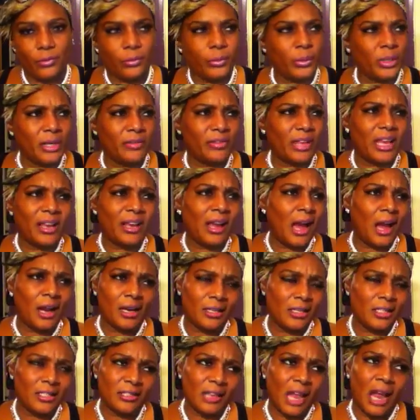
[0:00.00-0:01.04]
whatever they call
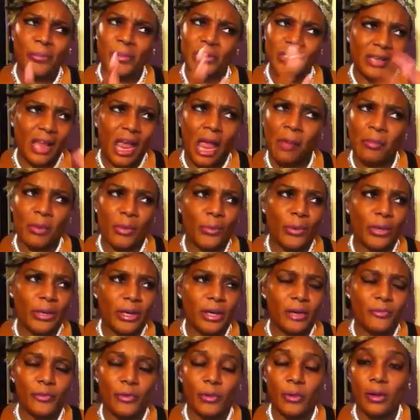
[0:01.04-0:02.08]
it, his job, retirement,
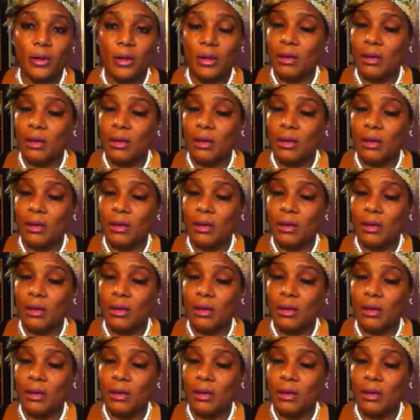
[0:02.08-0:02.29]
whatever.